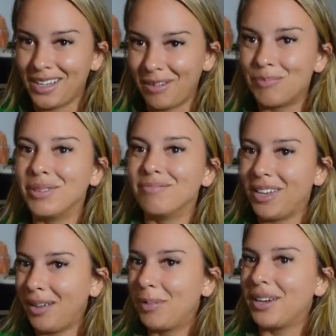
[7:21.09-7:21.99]
I've
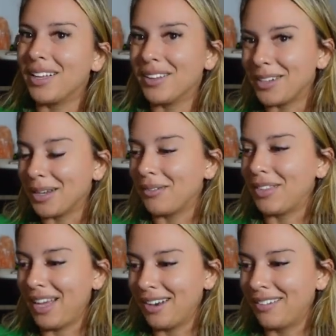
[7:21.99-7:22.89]
been guilty of
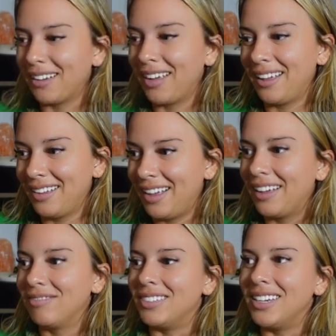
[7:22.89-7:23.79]
that. Okay.
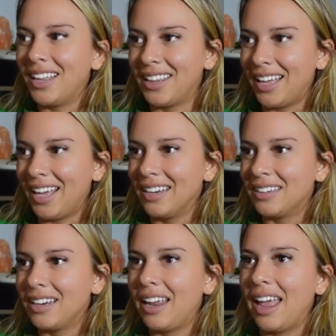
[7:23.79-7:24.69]
I've done that.